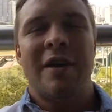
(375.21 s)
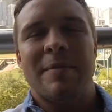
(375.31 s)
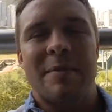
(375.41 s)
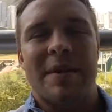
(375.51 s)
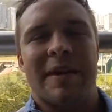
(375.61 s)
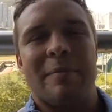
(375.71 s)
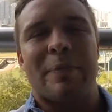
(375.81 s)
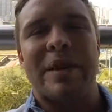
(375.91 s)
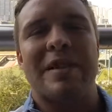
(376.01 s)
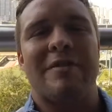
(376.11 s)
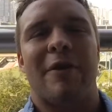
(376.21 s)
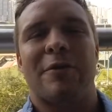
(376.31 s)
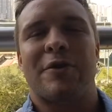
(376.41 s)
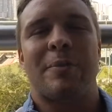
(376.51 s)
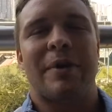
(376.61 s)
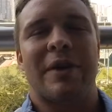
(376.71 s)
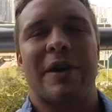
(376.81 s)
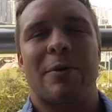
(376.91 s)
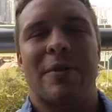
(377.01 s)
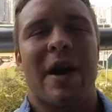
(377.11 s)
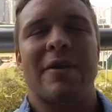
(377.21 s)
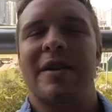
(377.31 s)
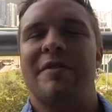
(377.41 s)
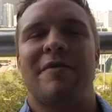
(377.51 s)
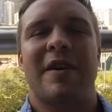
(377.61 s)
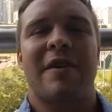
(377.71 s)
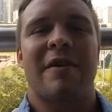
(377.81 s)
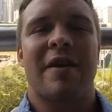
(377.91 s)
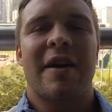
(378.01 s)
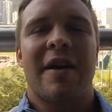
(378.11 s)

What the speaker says: me being completely vulnerable here without any fear,